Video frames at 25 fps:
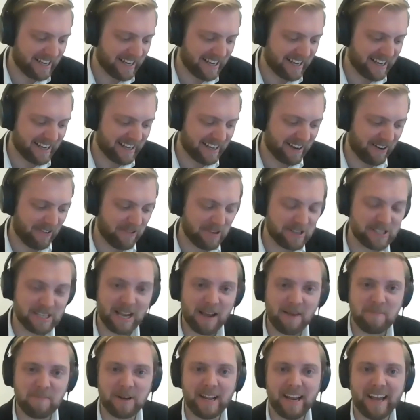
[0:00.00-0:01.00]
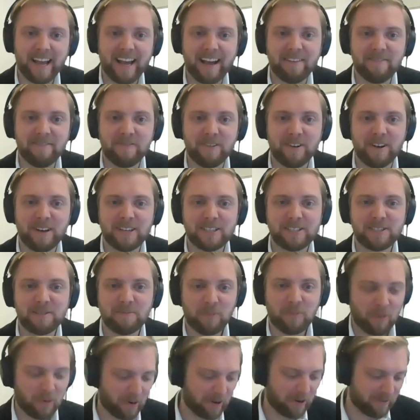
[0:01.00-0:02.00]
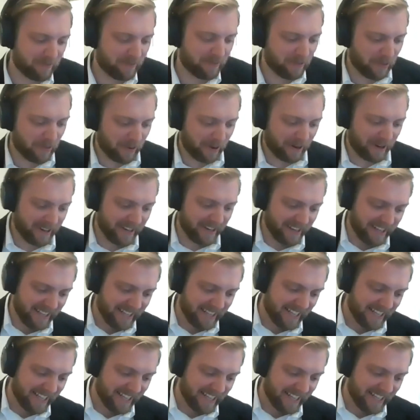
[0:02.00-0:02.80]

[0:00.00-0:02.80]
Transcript: happy to have support for